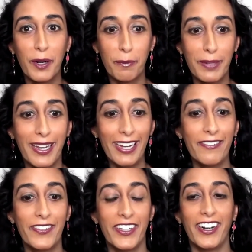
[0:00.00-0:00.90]

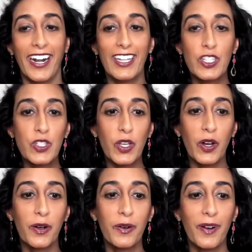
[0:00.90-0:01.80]
behavior. And
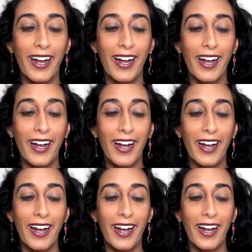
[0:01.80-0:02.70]
so
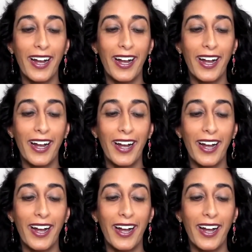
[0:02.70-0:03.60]
I think
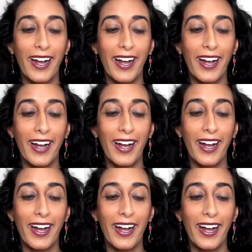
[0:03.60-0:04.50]
also
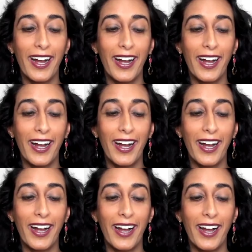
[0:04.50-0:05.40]

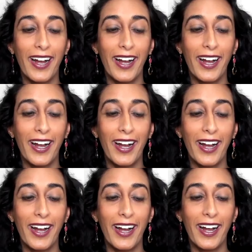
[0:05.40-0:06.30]
understanding that
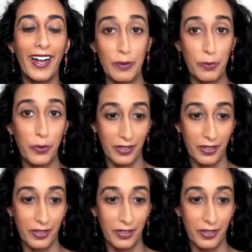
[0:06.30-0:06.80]
is important.